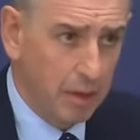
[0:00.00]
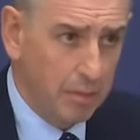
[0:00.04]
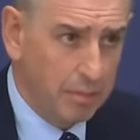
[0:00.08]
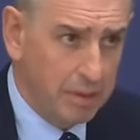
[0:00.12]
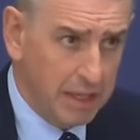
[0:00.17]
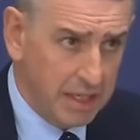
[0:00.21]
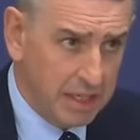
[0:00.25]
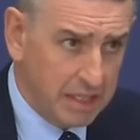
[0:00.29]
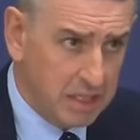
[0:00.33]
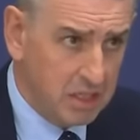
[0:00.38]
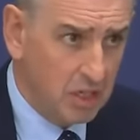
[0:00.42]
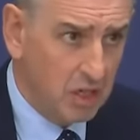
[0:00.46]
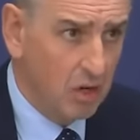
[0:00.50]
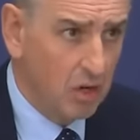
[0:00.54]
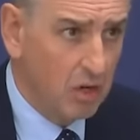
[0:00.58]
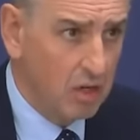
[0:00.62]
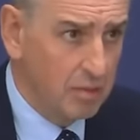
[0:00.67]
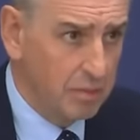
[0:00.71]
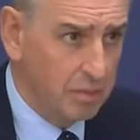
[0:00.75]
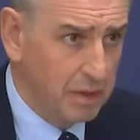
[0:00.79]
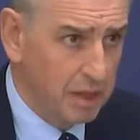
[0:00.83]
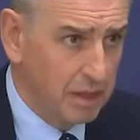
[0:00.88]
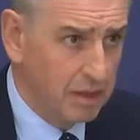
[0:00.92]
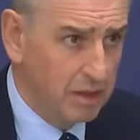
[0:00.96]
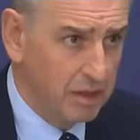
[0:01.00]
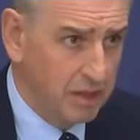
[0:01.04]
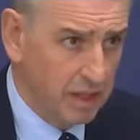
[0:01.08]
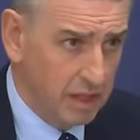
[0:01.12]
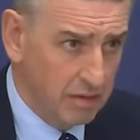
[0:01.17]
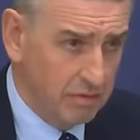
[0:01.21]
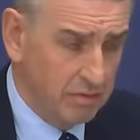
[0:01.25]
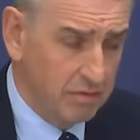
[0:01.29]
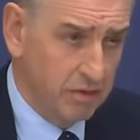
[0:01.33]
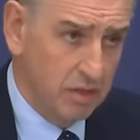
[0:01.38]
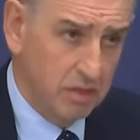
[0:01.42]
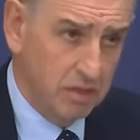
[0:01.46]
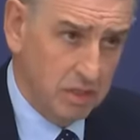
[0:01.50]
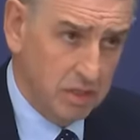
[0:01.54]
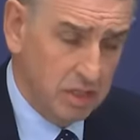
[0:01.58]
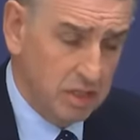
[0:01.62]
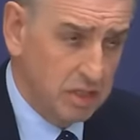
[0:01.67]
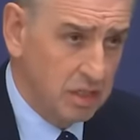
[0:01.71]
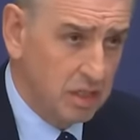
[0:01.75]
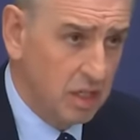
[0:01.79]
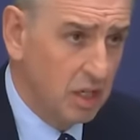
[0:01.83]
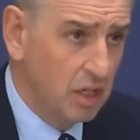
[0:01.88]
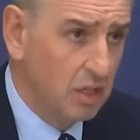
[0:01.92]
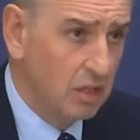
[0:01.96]
might be a timing thing
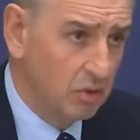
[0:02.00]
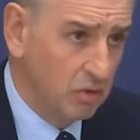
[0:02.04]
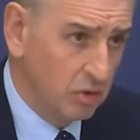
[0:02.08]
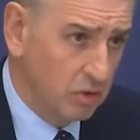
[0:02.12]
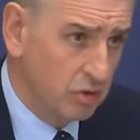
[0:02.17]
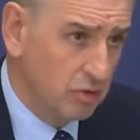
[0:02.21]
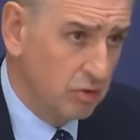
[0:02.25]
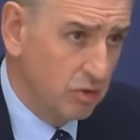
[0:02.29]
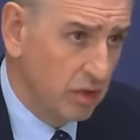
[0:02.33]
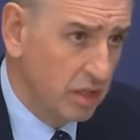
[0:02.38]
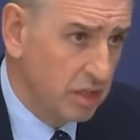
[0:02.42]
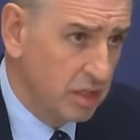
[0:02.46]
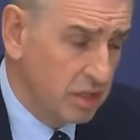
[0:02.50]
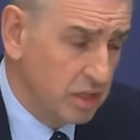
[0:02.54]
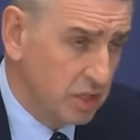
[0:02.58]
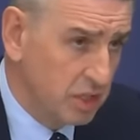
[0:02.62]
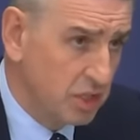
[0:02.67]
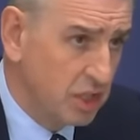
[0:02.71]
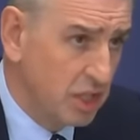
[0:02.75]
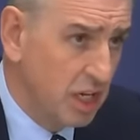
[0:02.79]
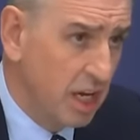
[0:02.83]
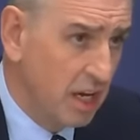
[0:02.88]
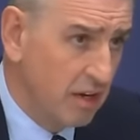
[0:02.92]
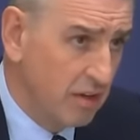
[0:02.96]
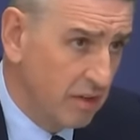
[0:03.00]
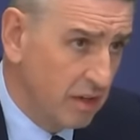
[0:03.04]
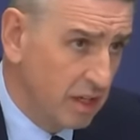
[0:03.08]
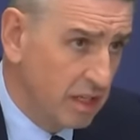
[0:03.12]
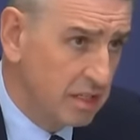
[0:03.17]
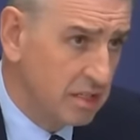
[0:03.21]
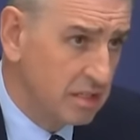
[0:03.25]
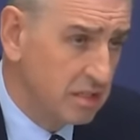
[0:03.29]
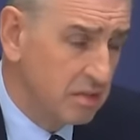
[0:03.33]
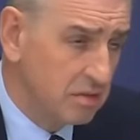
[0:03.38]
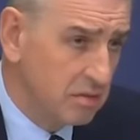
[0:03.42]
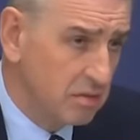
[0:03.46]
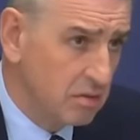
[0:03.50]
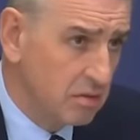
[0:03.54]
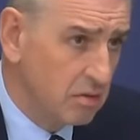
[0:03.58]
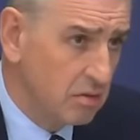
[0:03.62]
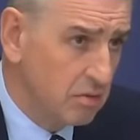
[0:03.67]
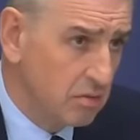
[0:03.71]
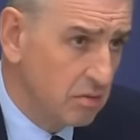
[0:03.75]
versus not trying to share it.